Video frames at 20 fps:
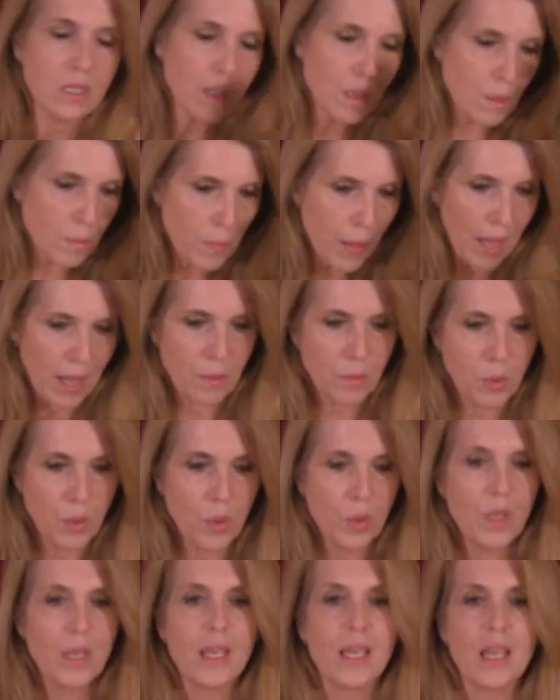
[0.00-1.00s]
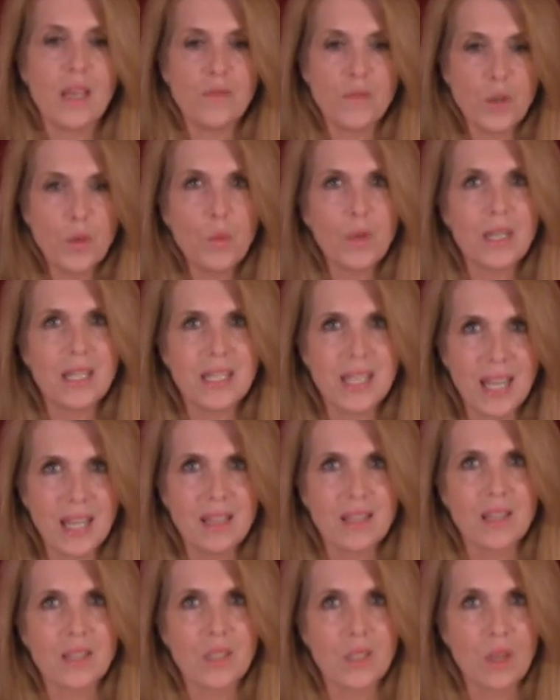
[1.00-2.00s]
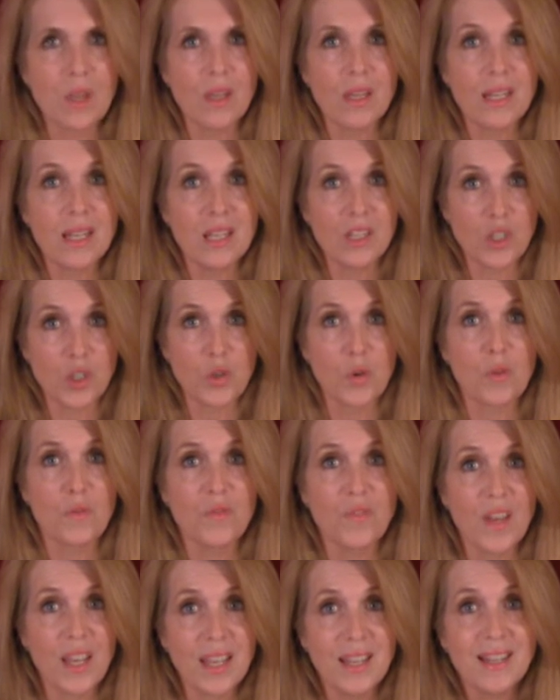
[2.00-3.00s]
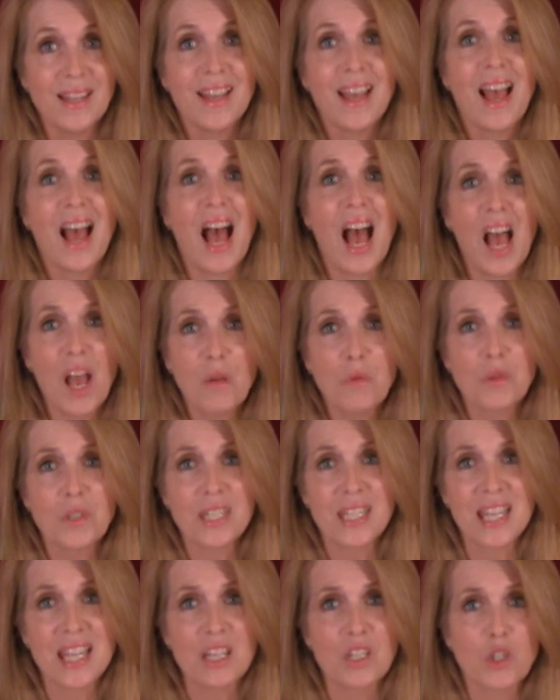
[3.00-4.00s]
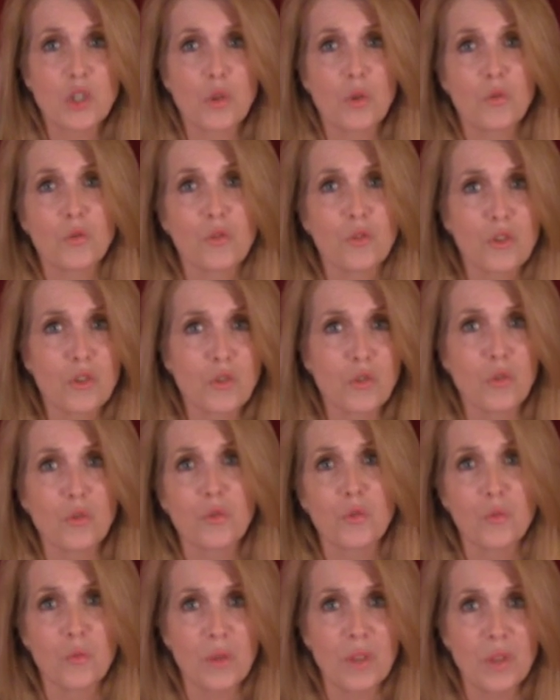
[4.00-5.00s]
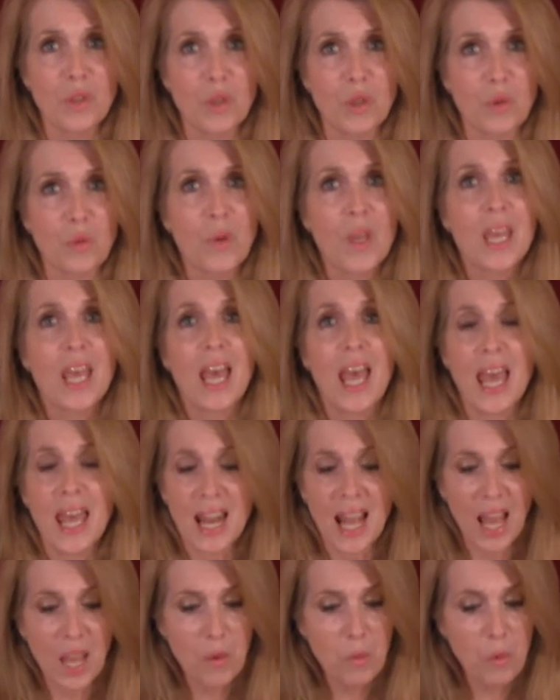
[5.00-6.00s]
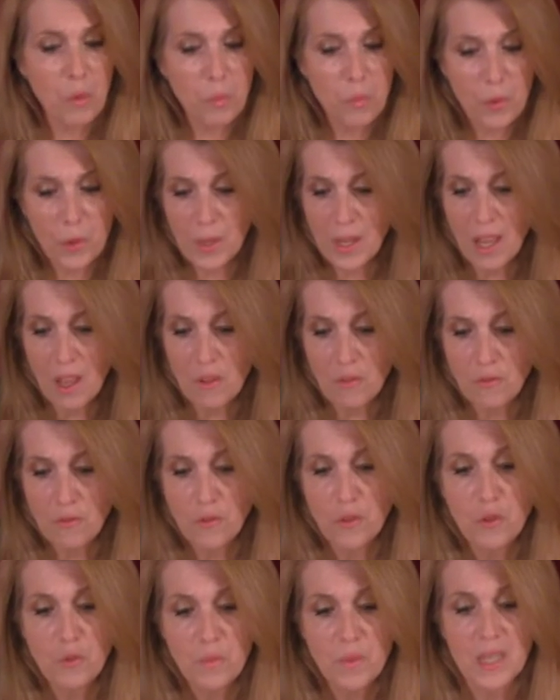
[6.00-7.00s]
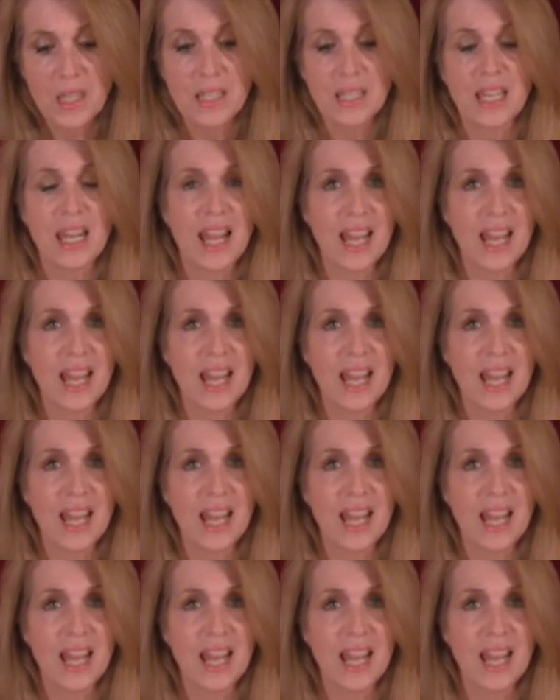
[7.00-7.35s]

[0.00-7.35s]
in the Bible, if you want to take this on as your fight, I will stand shoulder to shoulder with you, and I will put out food bins and